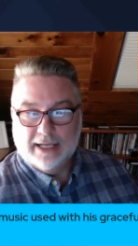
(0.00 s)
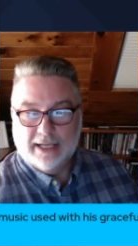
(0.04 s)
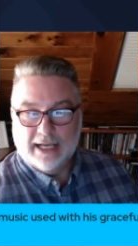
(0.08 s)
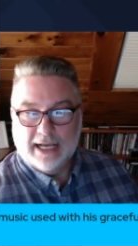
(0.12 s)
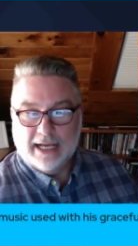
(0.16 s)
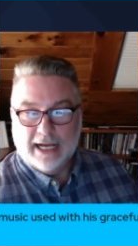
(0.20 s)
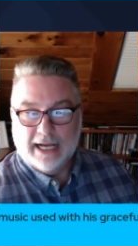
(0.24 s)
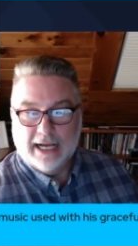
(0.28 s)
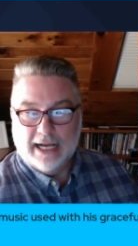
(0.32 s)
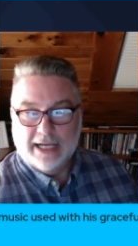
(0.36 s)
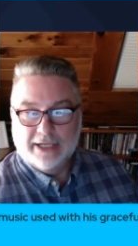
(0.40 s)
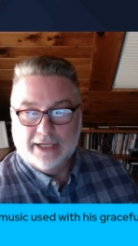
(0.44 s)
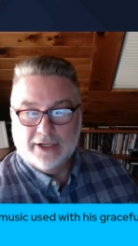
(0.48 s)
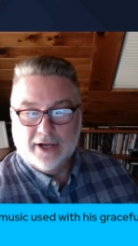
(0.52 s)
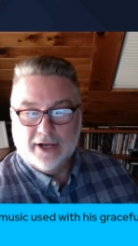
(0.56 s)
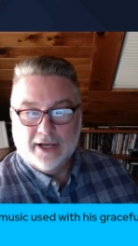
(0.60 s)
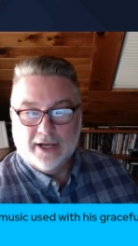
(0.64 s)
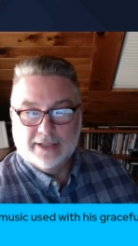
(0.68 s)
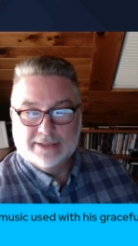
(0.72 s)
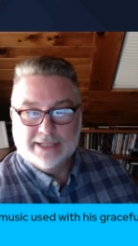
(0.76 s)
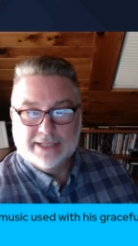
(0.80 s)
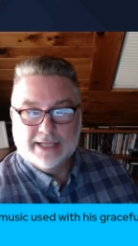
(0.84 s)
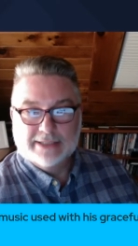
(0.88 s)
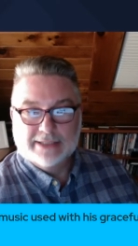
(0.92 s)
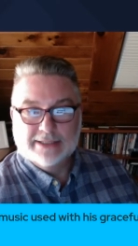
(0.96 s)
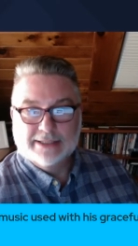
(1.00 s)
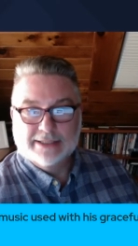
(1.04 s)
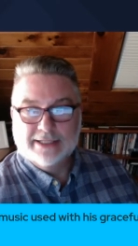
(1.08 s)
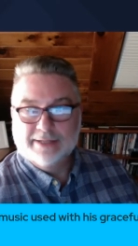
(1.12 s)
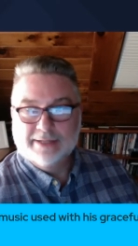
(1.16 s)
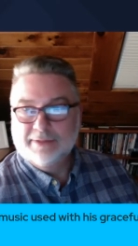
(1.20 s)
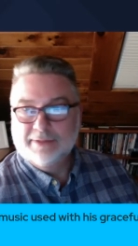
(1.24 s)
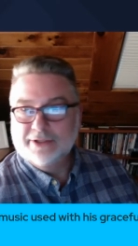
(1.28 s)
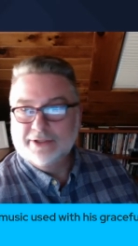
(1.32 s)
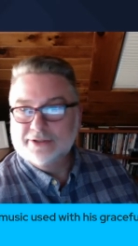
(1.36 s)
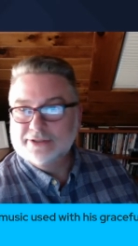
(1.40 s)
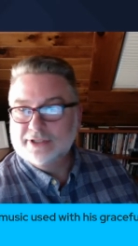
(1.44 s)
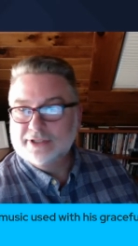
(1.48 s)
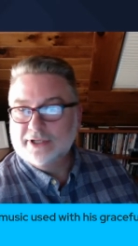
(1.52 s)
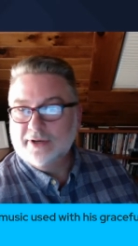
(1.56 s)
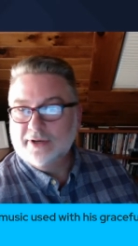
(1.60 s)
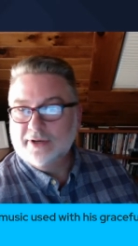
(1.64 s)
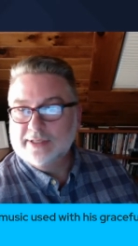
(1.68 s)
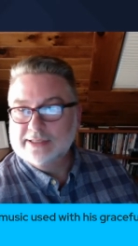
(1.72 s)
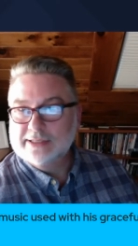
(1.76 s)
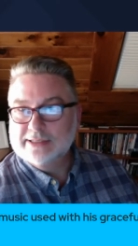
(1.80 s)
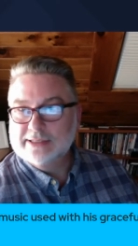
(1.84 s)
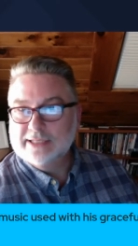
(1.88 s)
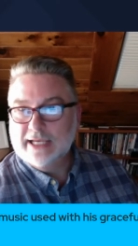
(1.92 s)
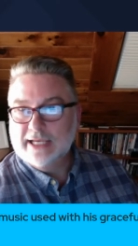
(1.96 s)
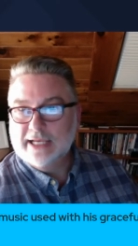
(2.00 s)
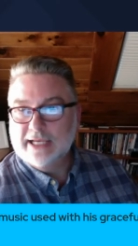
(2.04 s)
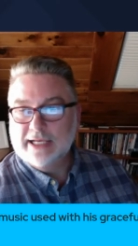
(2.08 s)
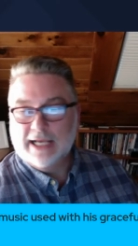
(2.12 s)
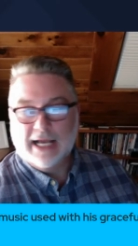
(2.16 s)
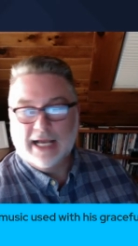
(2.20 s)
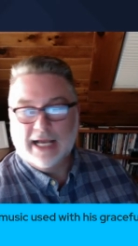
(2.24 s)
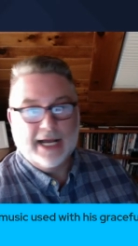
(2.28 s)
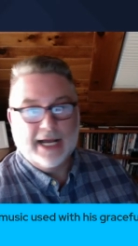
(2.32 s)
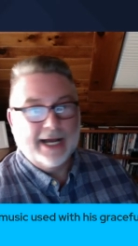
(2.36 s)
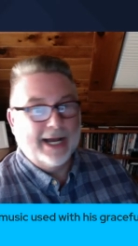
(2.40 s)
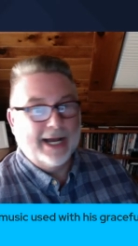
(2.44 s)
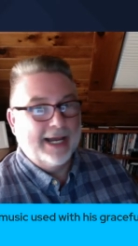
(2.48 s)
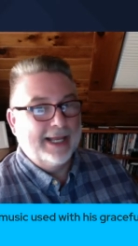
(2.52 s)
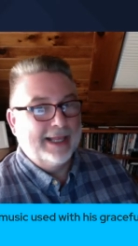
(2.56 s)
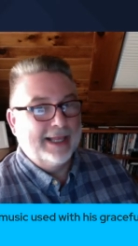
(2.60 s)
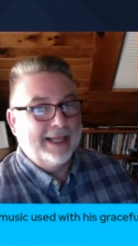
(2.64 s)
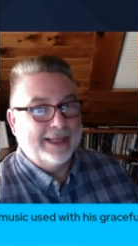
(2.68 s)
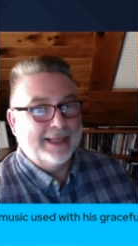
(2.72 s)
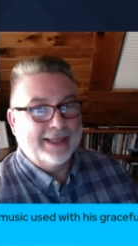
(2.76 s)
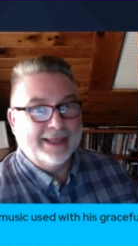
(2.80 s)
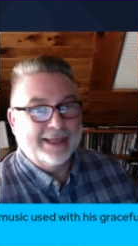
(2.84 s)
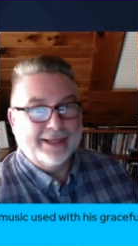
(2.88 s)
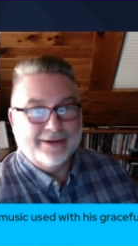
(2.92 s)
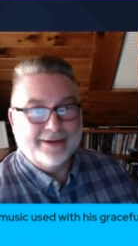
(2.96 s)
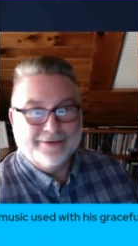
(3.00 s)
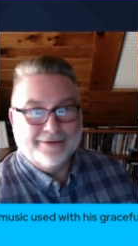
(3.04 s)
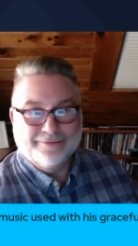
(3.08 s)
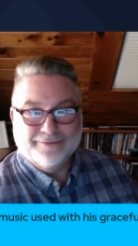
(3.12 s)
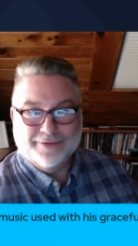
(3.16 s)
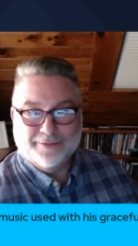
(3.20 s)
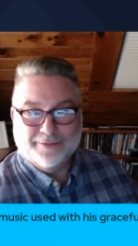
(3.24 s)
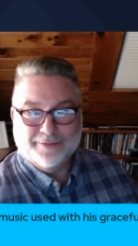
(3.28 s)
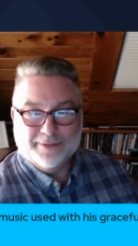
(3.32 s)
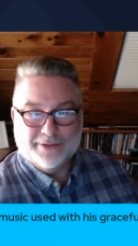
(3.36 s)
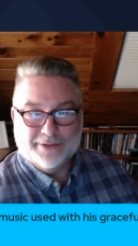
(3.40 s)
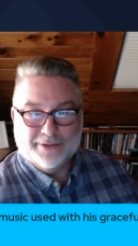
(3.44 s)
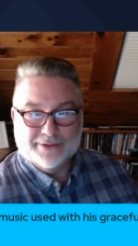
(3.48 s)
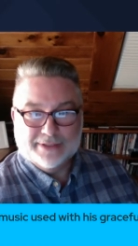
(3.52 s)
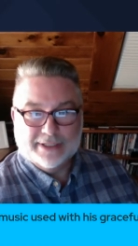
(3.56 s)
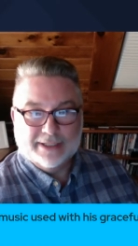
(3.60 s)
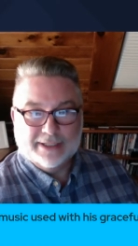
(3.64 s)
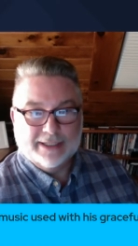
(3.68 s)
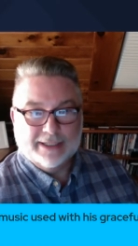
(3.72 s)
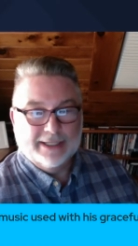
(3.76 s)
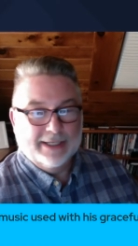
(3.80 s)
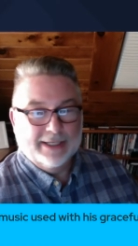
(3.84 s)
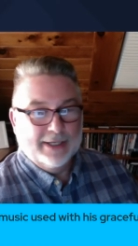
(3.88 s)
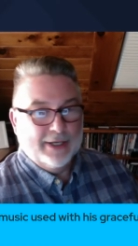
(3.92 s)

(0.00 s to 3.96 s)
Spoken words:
I contacted him years ago and said, I love your music.